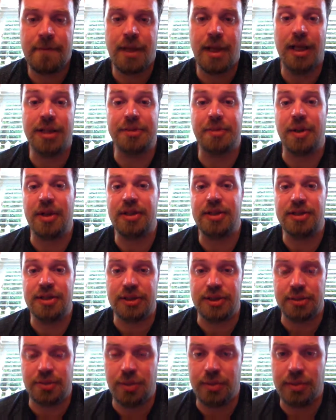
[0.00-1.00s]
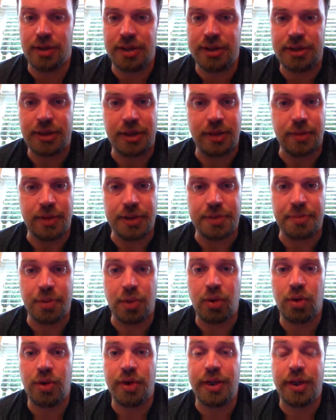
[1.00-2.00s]
as much as when my son was
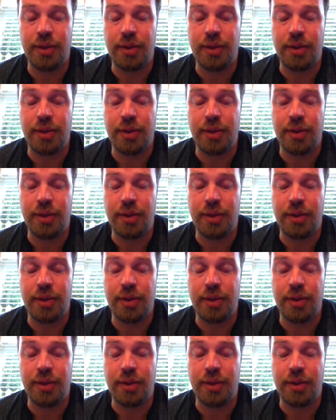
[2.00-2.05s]
born,